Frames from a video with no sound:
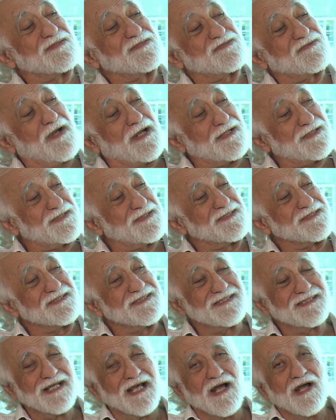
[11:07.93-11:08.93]

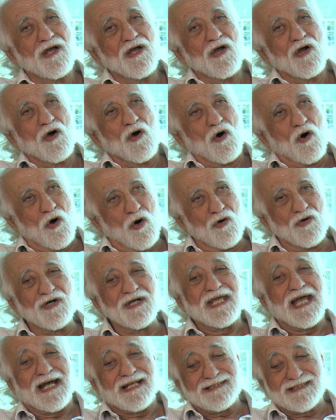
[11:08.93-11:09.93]
instructions,
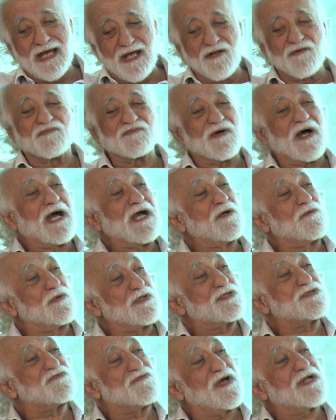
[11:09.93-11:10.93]
only identify
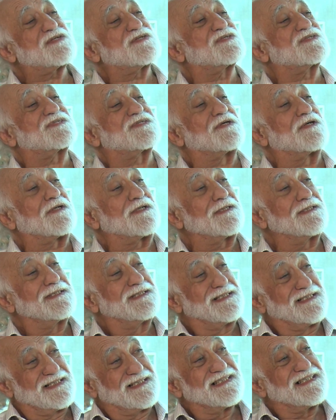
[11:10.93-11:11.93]
which register
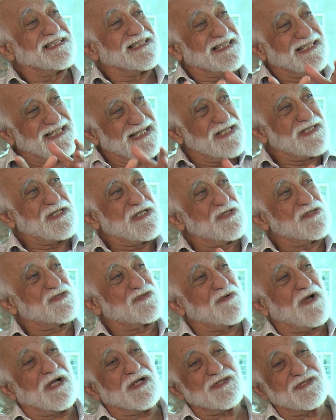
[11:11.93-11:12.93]
in the
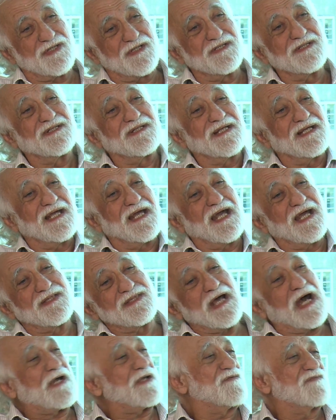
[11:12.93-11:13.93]
instruction, and
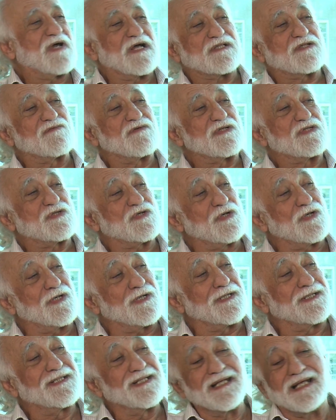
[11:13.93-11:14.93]
now you've got the
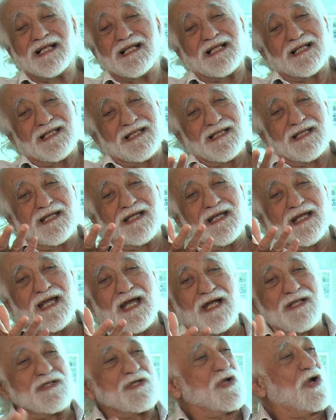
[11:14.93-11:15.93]
return,
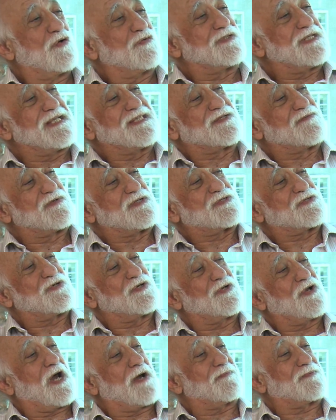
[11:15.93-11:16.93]
and you don't need the
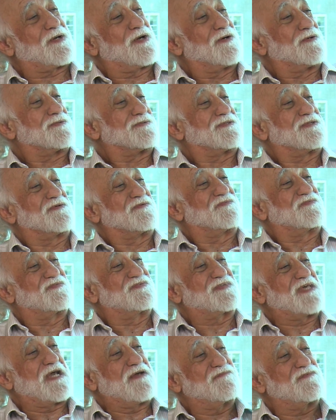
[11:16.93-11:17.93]
return opcode. You've
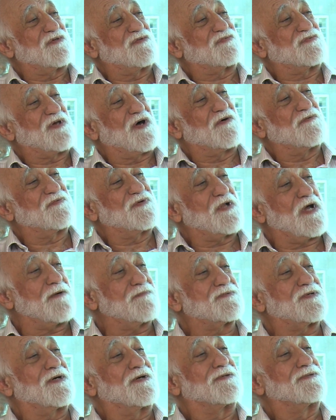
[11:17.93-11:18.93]
saved yourself an
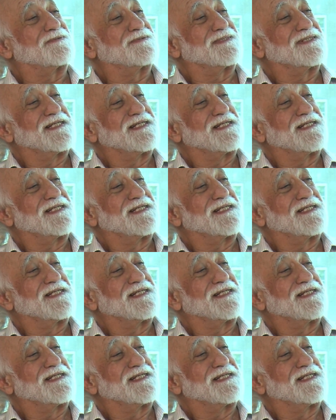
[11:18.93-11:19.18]
opcode.